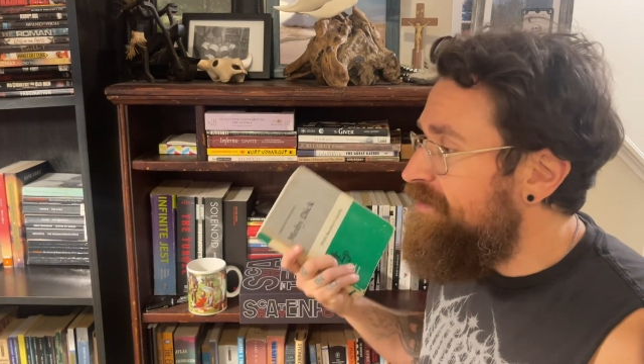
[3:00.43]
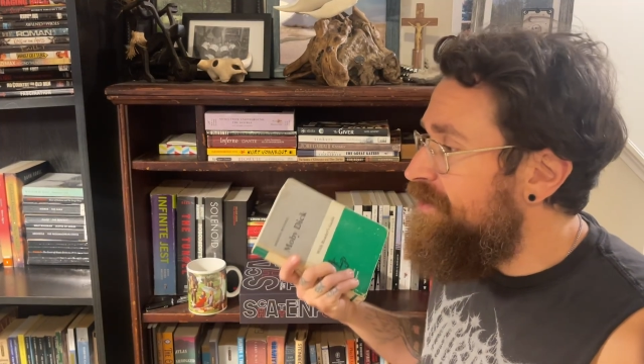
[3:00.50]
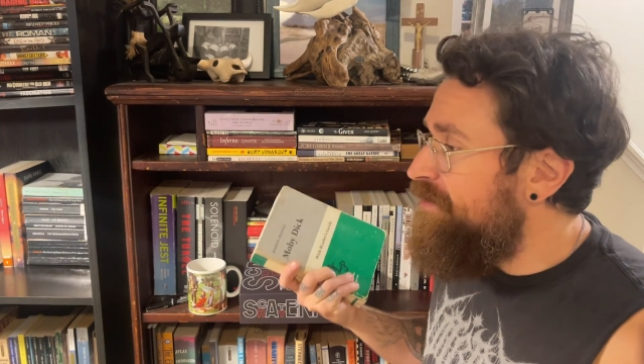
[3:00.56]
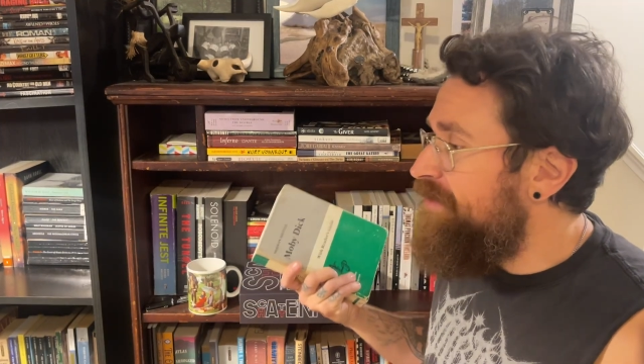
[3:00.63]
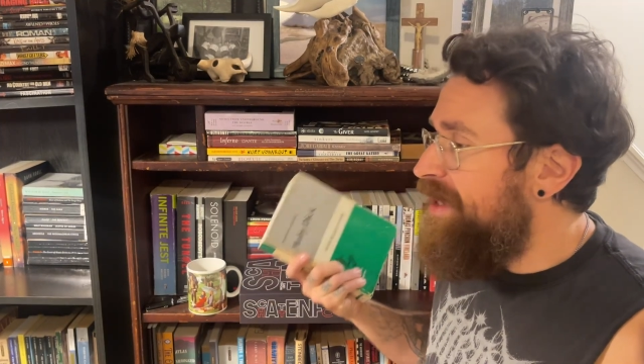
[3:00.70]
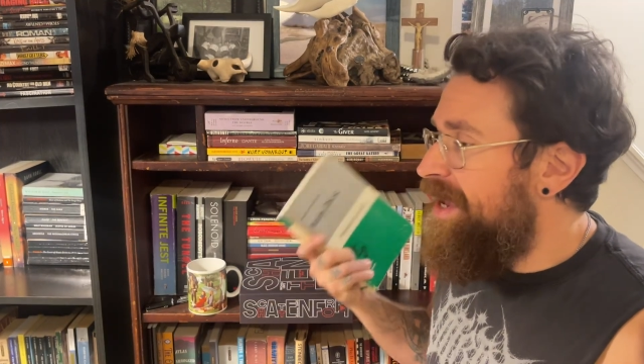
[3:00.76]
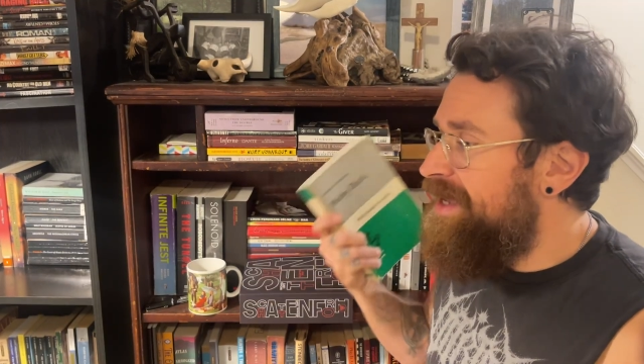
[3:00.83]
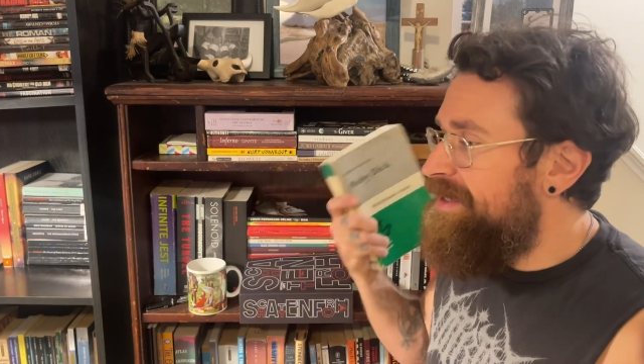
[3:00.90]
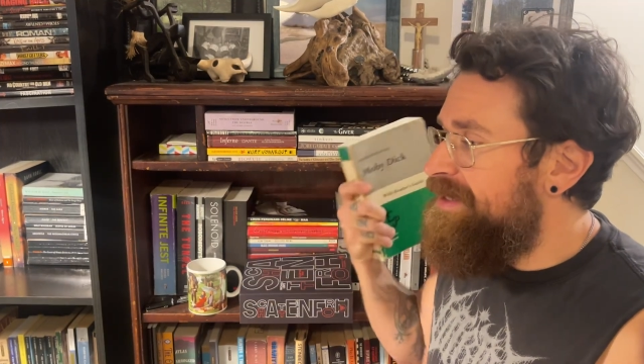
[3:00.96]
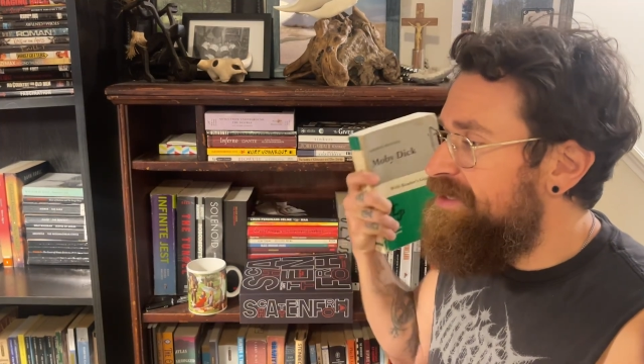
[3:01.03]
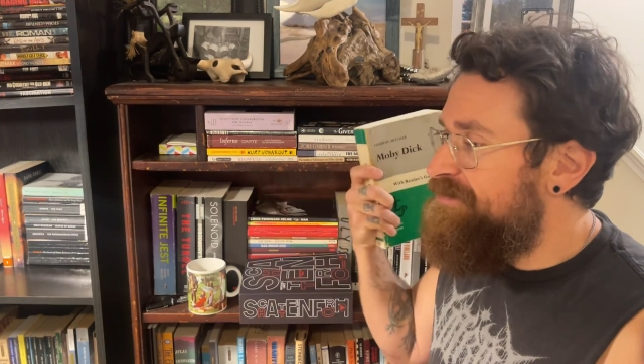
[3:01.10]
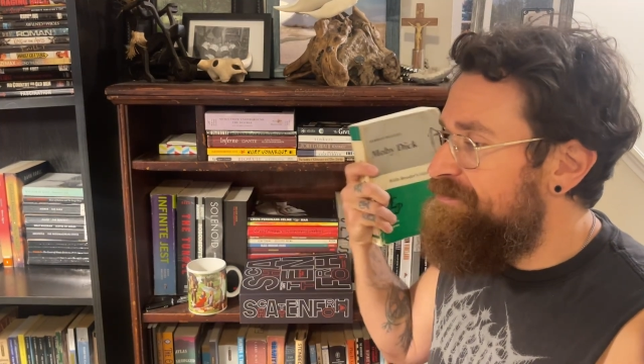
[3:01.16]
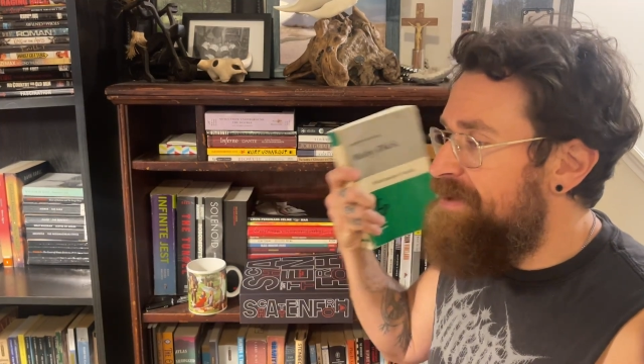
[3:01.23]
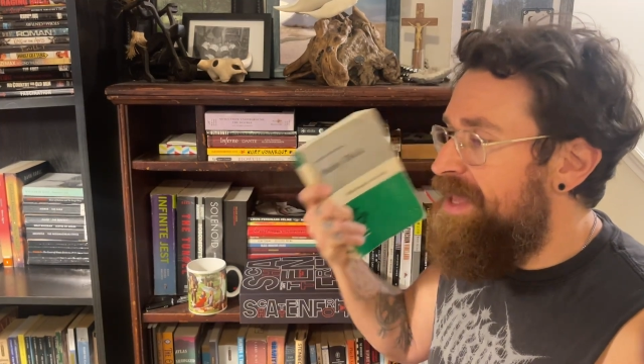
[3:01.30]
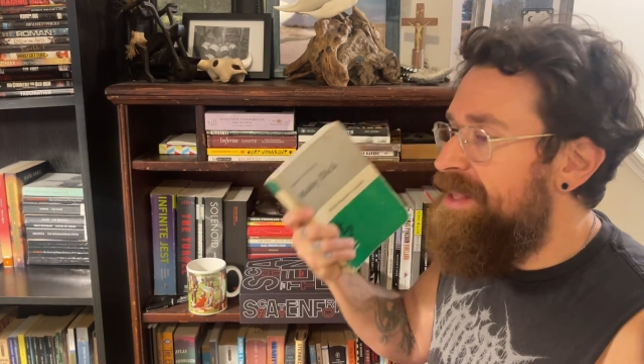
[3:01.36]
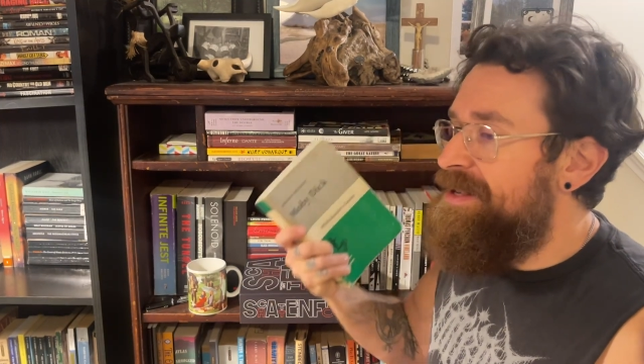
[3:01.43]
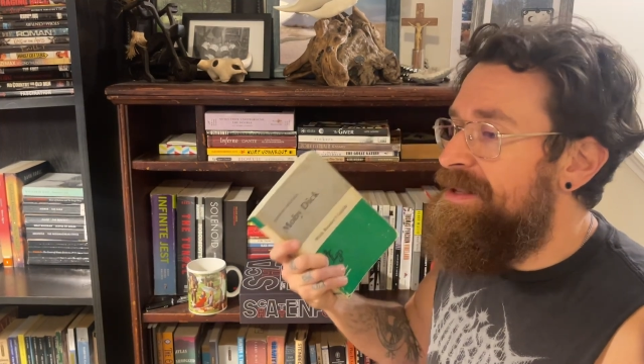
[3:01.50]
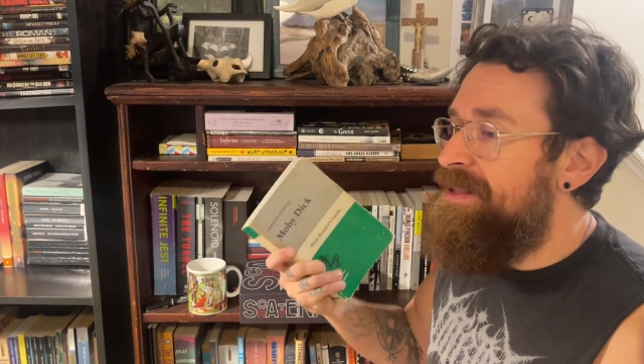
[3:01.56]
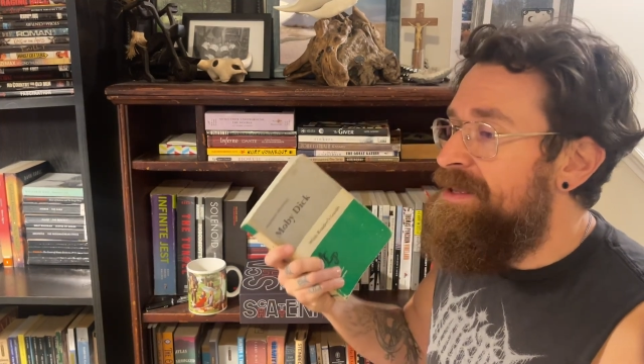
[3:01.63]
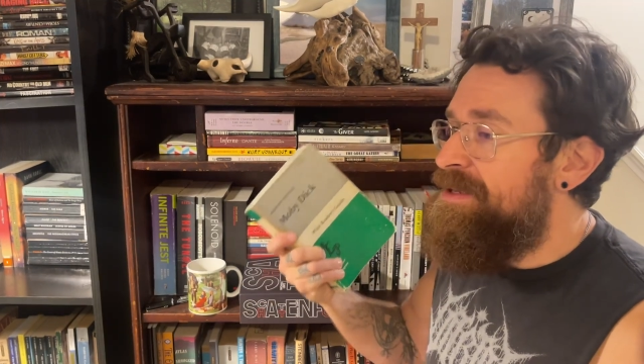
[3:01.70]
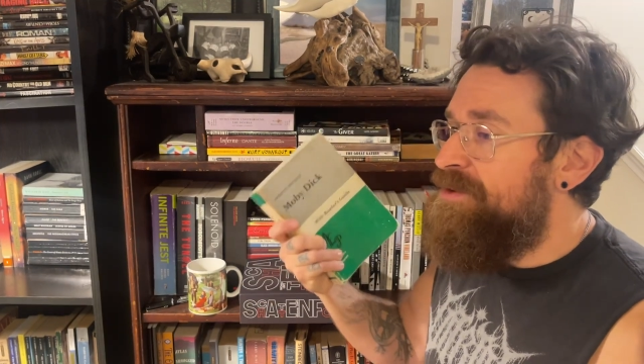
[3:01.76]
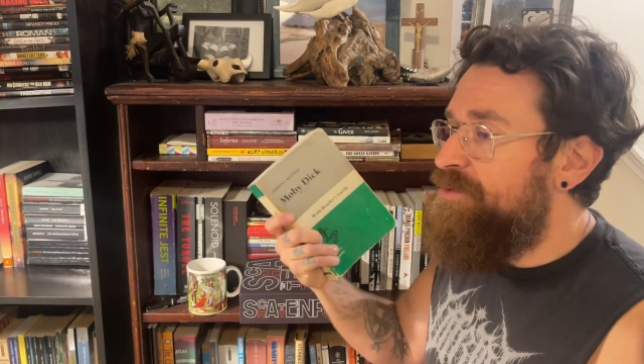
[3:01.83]
though that has been
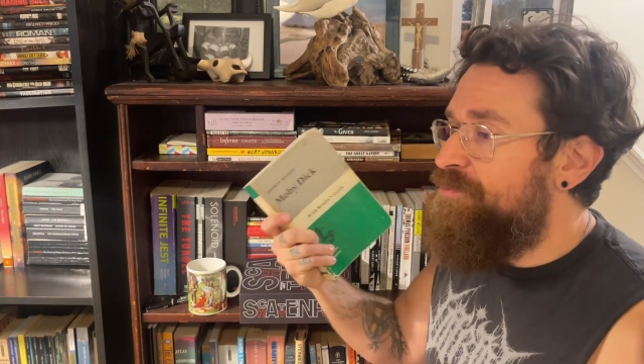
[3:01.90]
the